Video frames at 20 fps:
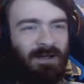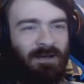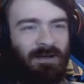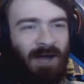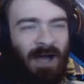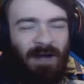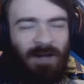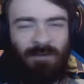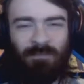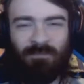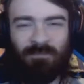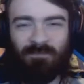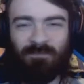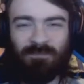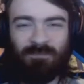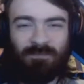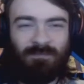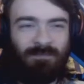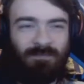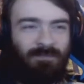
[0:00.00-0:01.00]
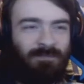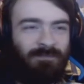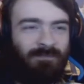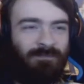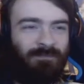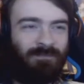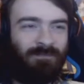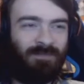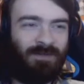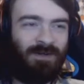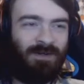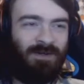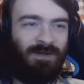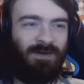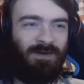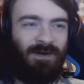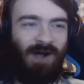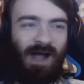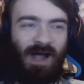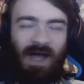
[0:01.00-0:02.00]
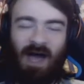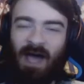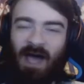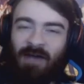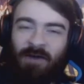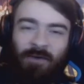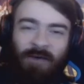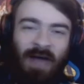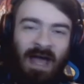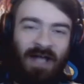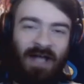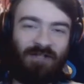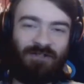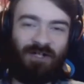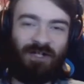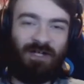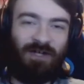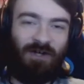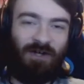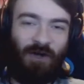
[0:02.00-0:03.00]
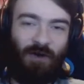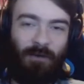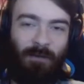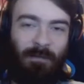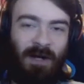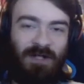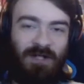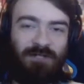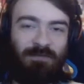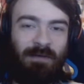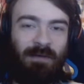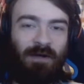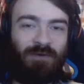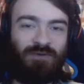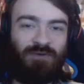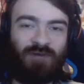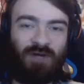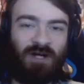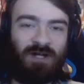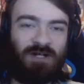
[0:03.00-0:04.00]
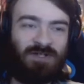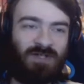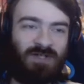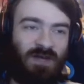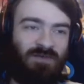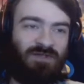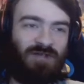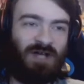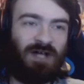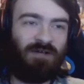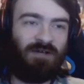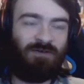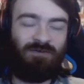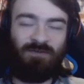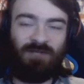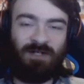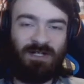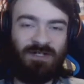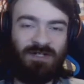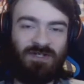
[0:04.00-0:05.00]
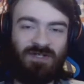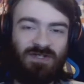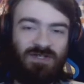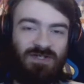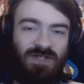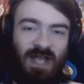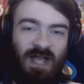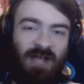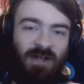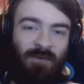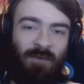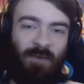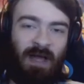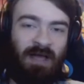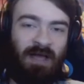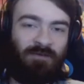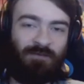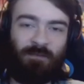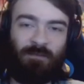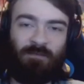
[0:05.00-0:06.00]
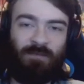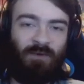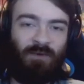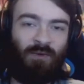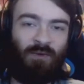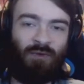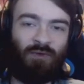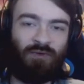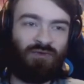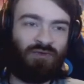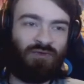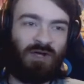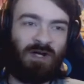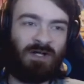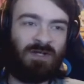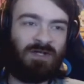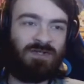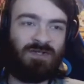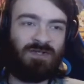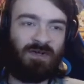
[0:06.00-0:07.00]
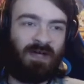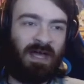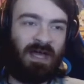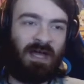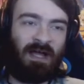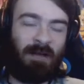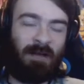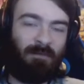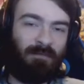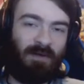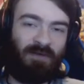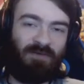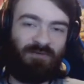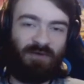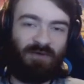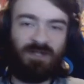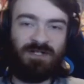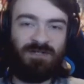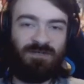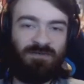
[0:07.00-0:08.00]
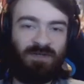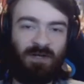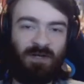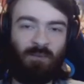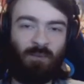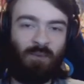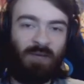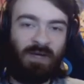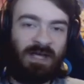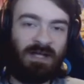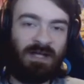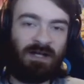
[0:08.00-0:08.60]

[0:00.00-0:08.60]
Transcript: I don't... I I don't actually know much about drugs. I've generally just stayed away from all drugs, okay? A couple of my friends have done weed a